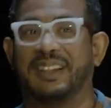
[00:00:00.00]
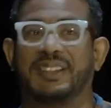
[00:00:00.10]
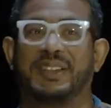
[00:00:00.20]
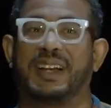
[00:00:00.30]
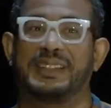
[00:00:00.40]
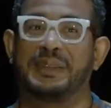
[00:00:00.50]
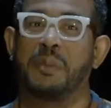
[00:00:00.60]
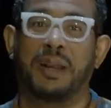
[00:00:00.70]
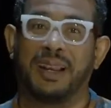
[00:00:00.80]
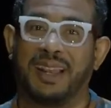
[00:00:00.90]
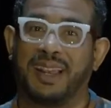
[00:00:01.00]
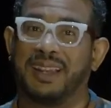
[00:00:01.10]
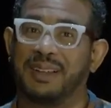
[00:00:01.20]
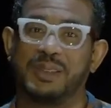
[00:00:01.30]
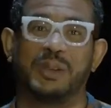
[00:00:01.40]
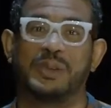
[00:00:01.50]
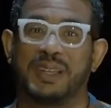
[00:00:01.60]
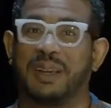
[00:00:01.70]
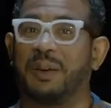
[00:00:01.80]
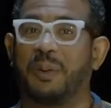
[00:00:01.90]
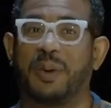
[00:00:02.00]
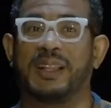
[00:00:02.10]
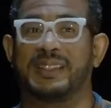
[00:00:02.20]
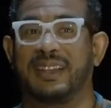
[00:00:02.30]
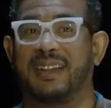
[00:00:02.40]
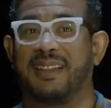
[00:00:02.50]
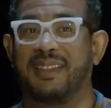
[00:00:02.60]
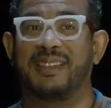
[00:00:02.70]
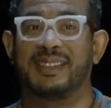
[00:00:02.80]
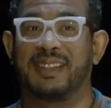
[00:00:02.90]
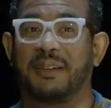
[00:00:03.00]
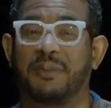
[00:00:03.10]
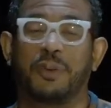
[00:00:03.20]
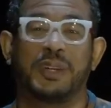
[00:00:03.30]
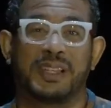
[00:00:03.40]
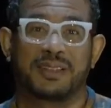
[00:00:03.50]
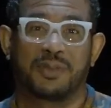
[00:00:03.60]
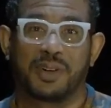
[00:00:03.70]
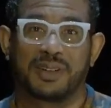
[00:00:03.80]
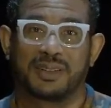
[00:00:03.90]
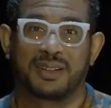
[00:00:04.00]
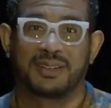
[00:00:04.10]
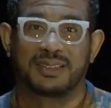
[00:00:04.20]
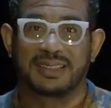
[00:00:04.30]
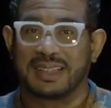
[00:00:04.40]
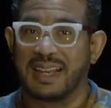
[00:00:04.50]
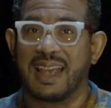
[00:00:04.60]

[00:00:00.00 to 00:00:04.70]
So that's Monday, Tuesday, Wednesday, Thursday, 4 days of rehearsals,